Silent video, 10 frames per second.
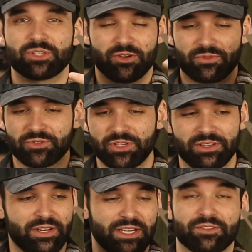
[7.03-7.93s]
So if you
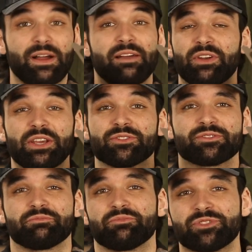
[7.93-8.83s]
see the next 5 videos,
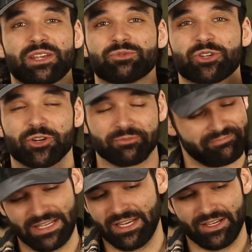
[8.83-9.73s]
same
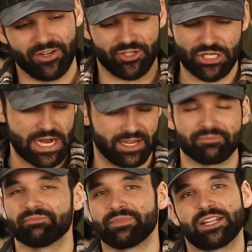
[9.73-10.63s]
shirt or
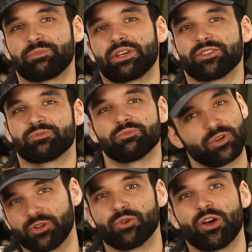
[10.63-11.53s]
jacket, that's because
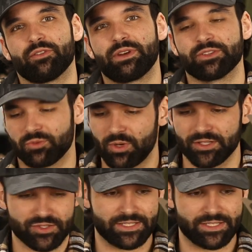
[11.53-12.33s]
we're doing all the videos at once.